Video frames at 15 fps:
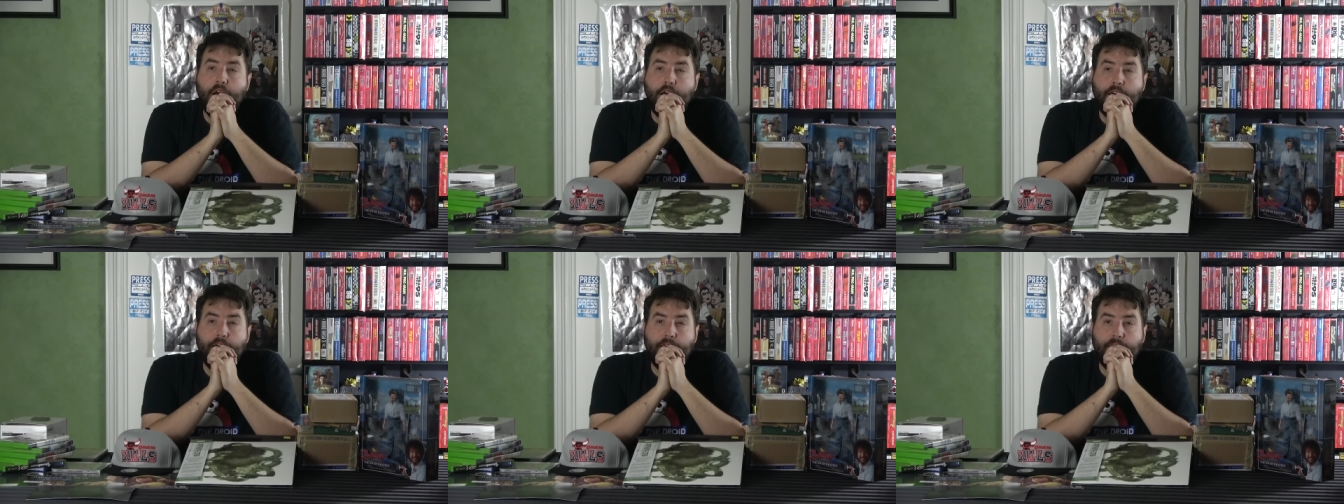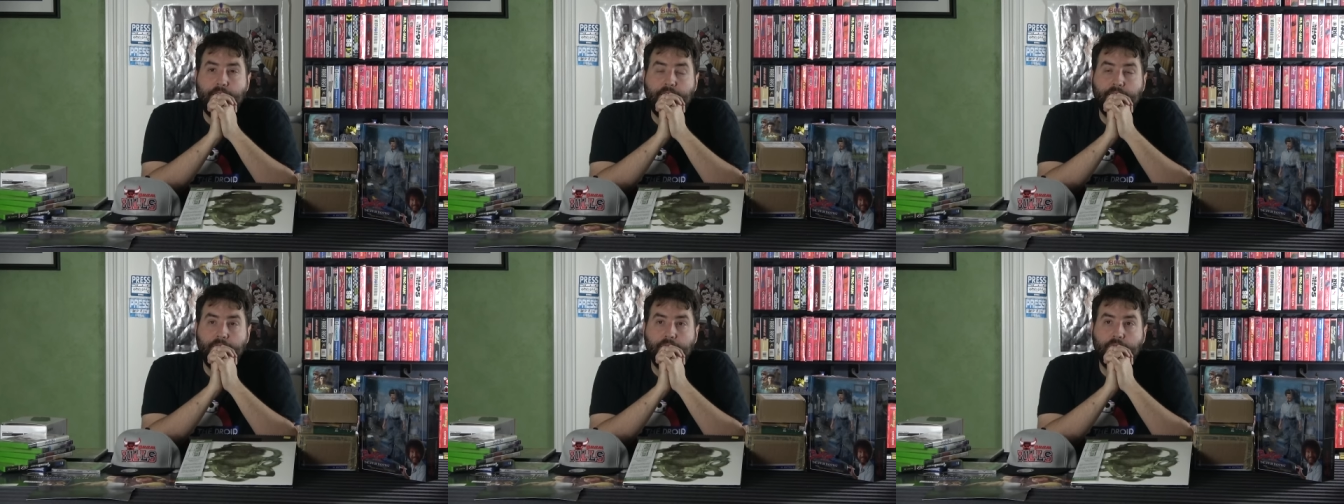
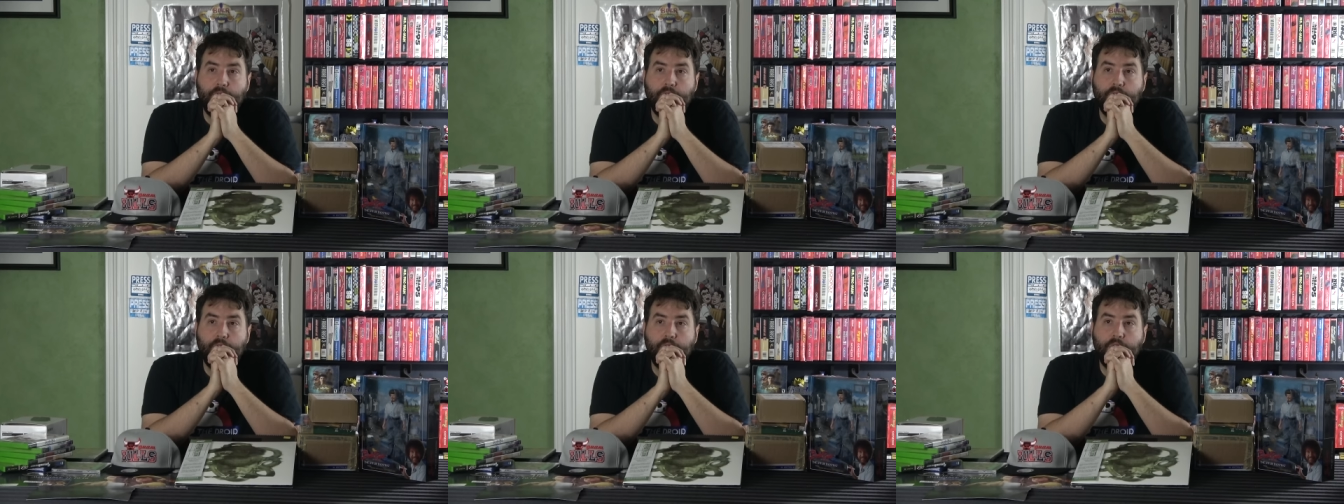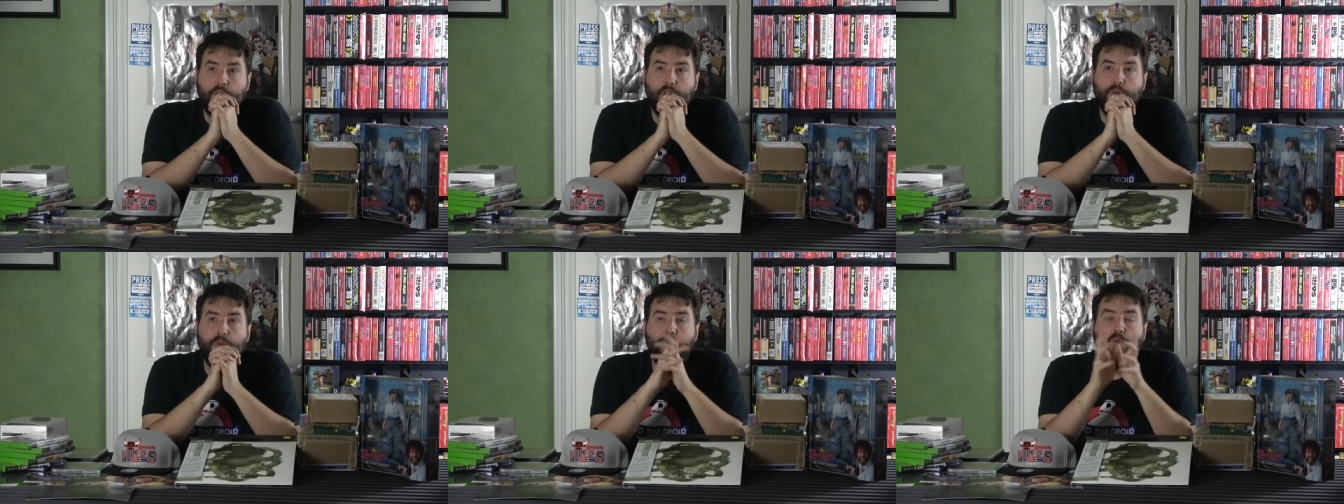Uh,
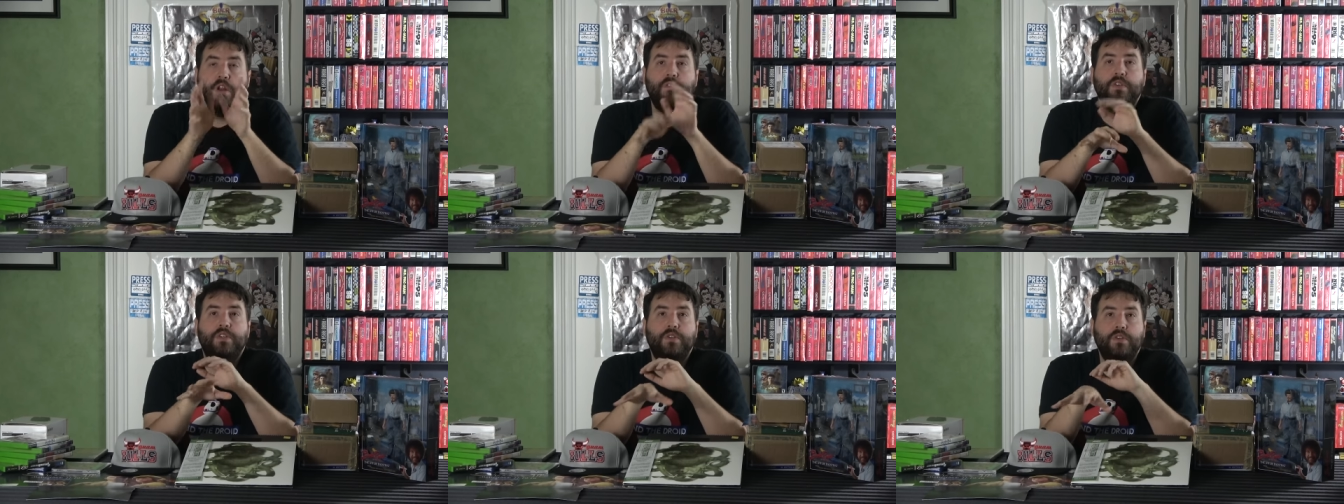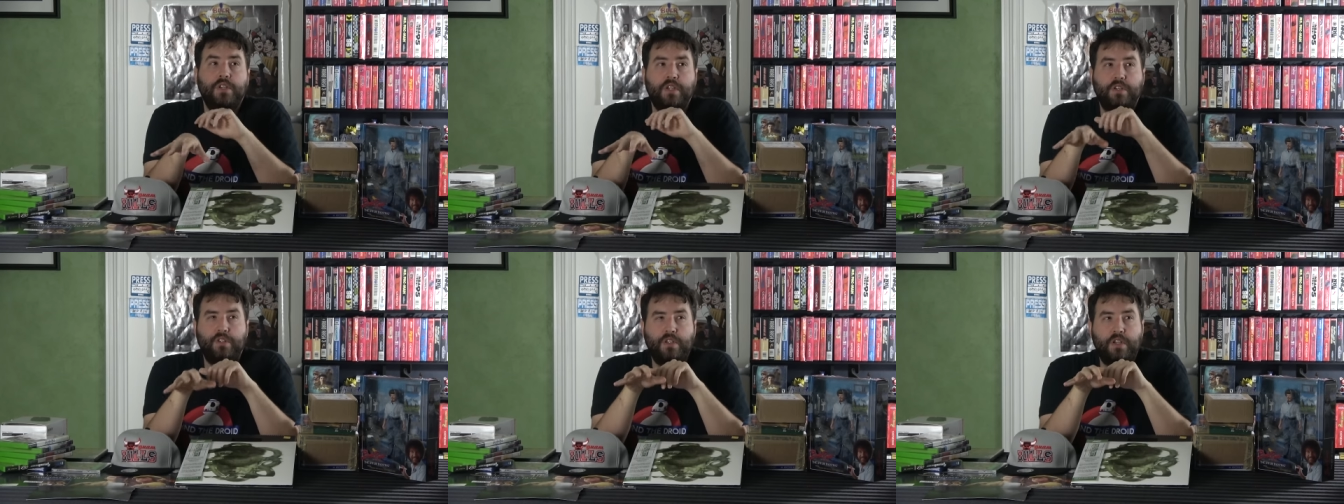one of his
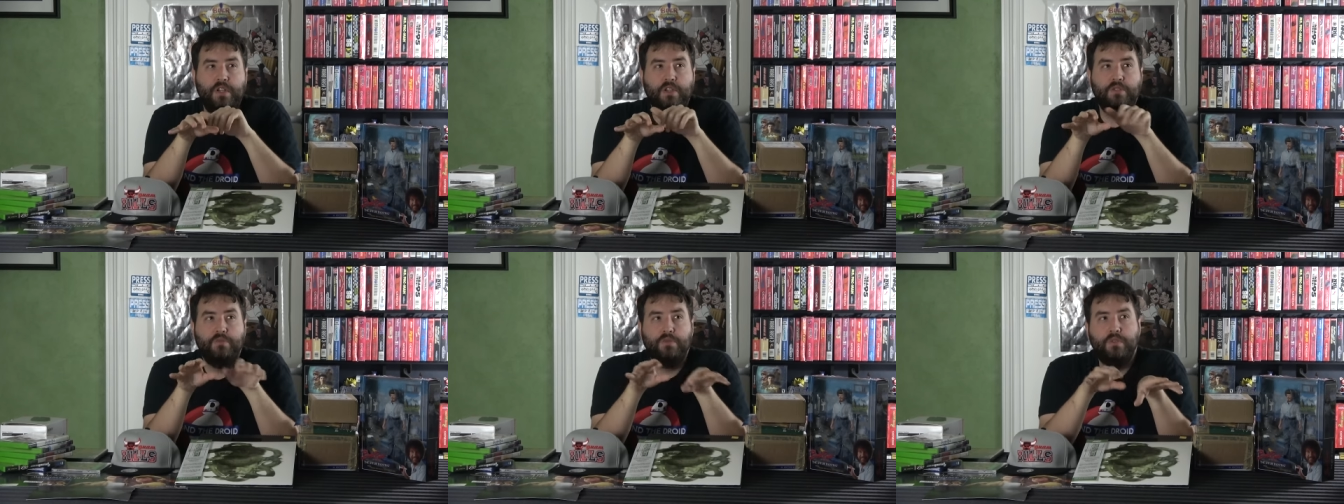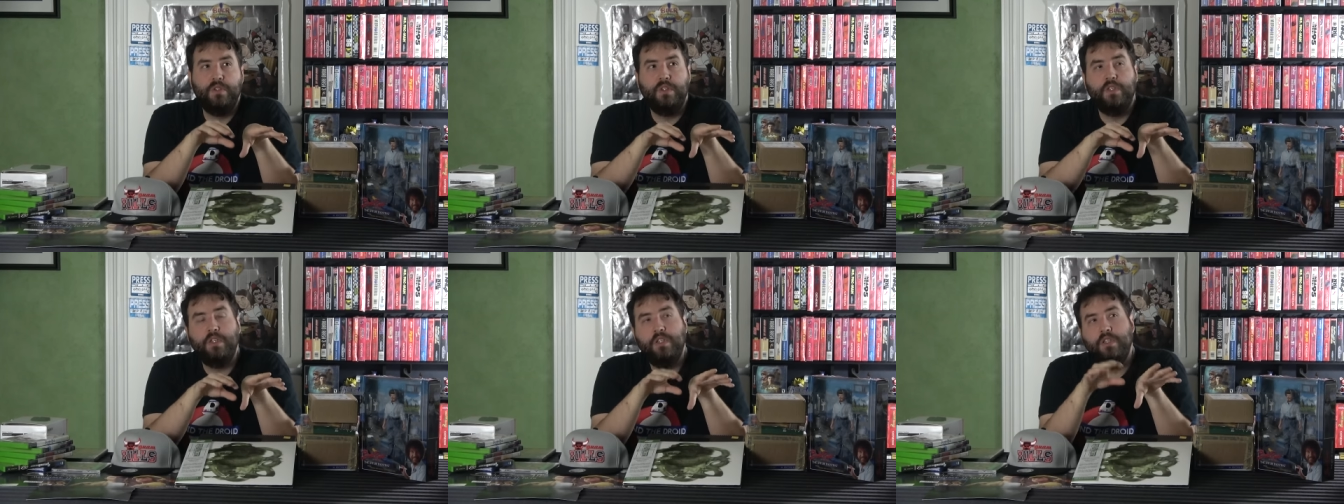earliest years was
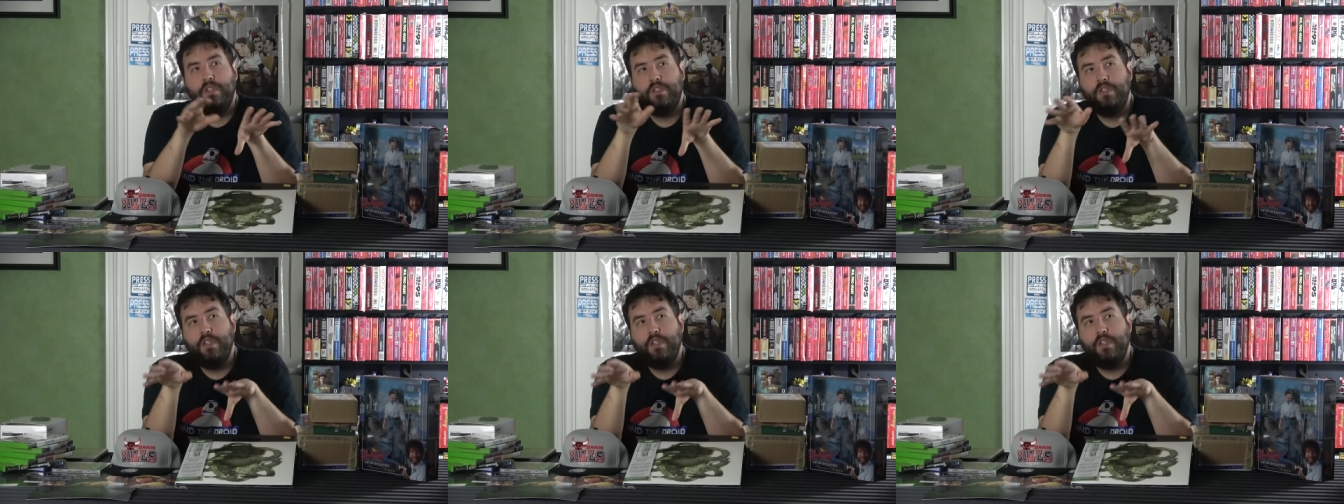the